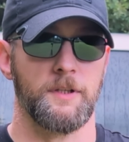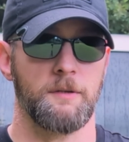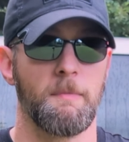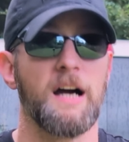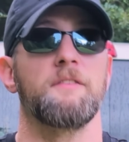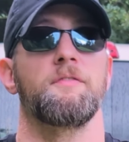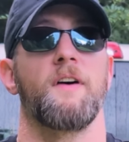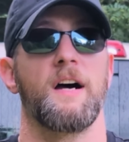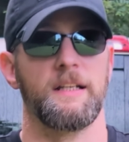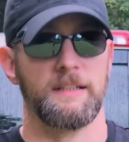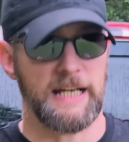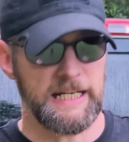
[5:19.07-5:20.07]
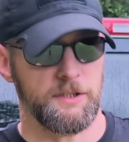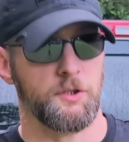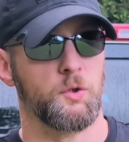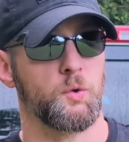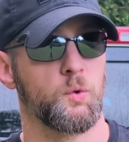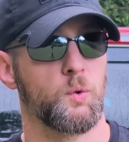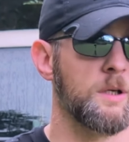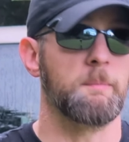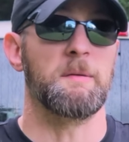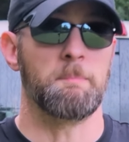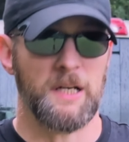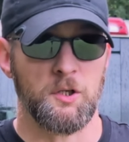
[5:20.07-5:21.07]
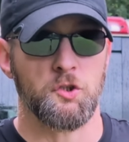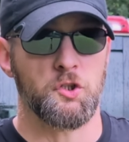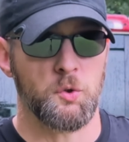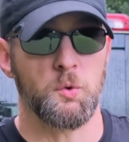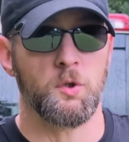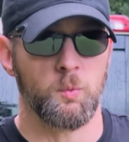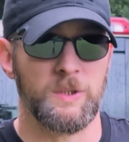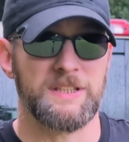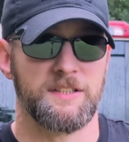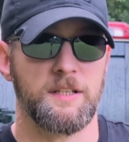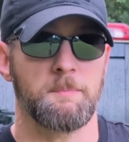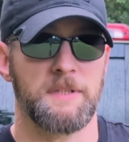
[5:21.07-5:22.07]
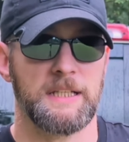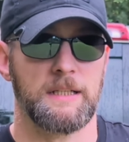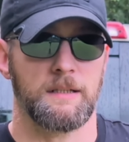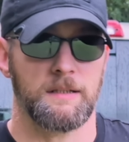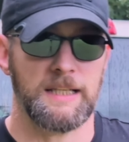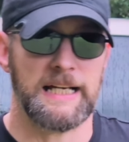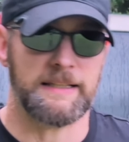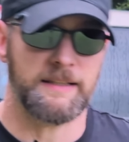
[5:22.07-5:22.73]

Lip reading: you might find that you would have been better suited with something like